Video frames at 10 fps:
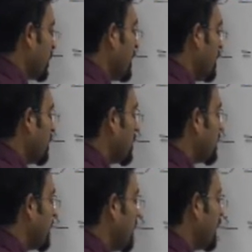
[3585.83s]
naught.
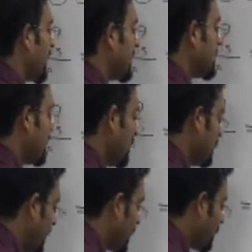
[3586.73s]
It'll cancel.
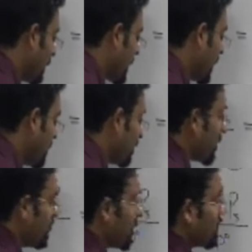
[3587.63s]
It will become
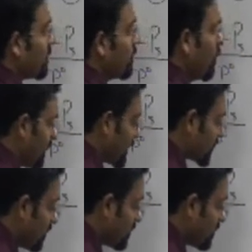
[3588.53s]
mole fraction of